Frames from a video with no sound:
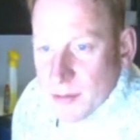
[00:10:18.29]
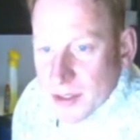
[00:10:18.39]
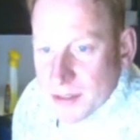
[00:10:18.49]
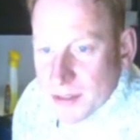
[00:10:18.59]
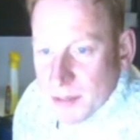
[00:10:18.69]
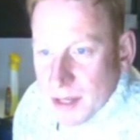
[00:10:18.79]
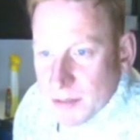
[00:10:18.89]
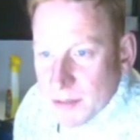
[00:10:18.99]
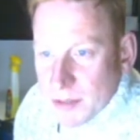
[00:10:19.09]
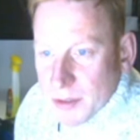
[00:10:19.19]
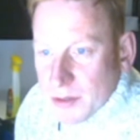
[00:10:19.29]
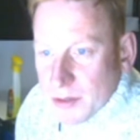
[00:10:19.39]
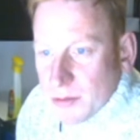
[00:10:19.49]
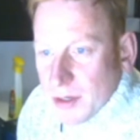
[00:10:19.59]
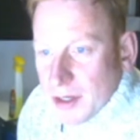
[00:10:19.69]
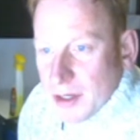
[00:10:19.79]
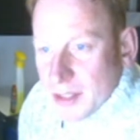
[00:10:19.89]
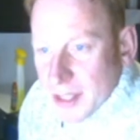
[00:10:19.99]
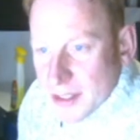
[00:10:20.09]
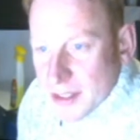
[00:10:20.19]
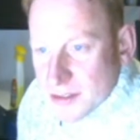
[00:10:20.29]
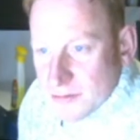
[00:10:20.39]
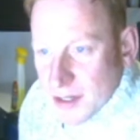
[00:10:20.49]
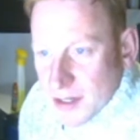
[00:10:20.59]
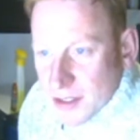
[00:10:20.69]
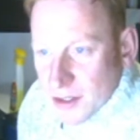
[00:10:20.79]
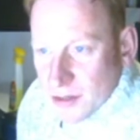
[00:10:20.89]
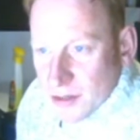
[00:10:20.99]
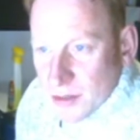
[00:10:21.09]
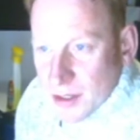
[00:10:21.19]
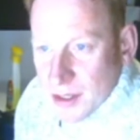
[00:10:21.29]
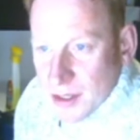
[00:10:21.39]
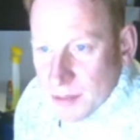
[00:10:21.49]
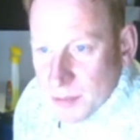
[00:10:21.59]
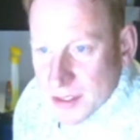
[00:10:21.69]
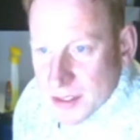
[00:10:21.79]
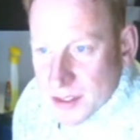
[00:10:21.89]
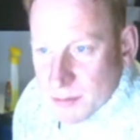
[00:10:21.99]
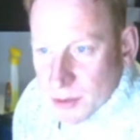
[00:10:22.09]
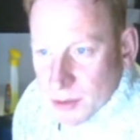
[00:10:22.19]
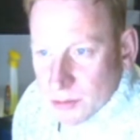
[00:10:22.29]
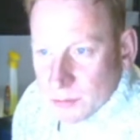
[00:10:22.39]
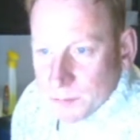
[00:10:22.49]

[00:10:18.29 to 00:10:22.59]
It's a BMW RDS radio, business model.